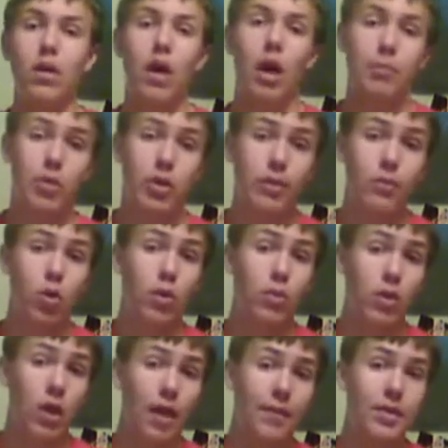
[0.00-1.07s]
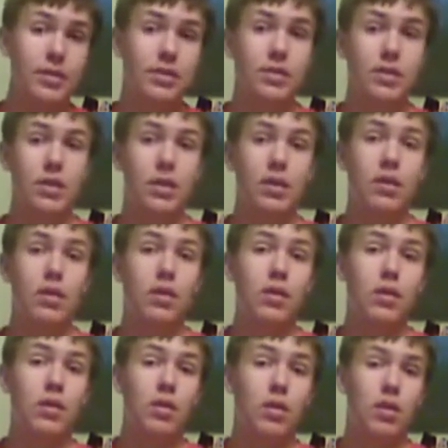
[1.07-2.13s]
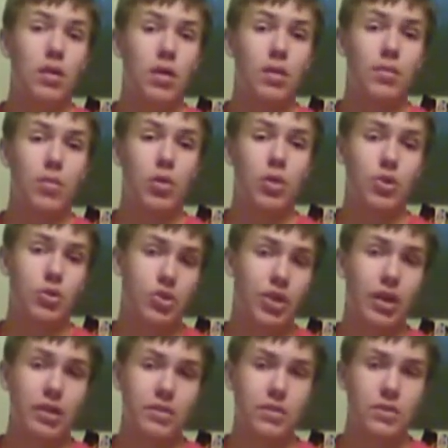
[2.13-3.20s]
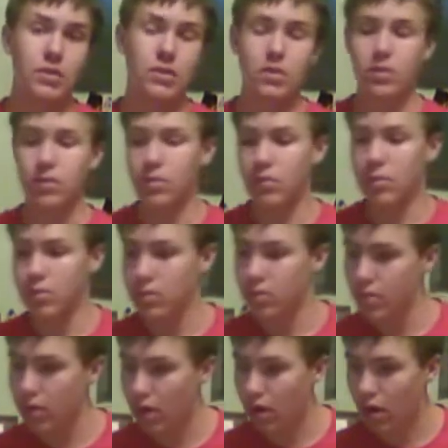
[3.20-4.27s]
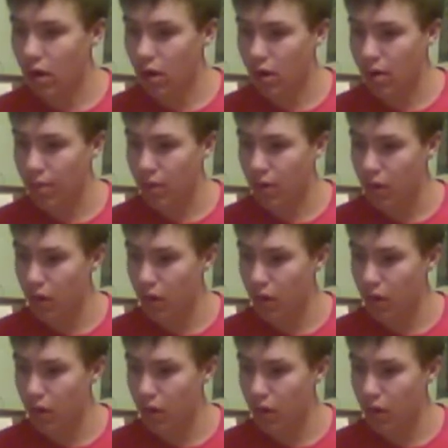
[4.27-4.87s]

uploading more will obviously hurt your chances. The